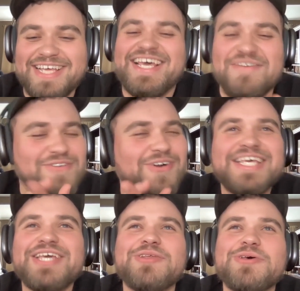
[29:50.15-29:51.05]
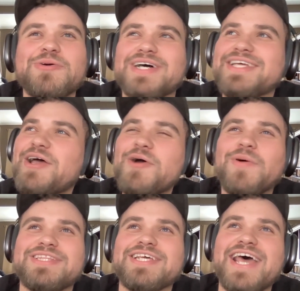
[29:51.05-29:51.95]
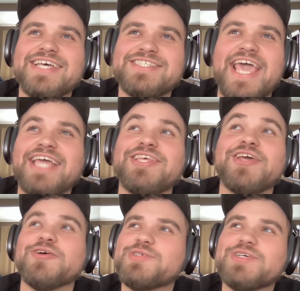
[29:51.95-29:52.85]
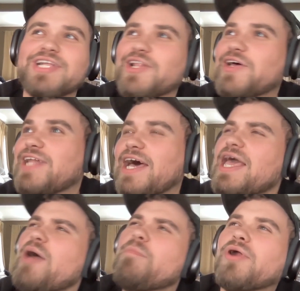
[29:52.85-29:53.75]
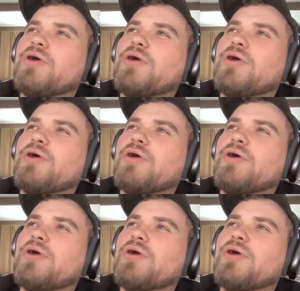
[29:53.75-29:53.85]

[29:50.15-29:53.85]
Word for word: If only he knew what the next 8 years is going to look like.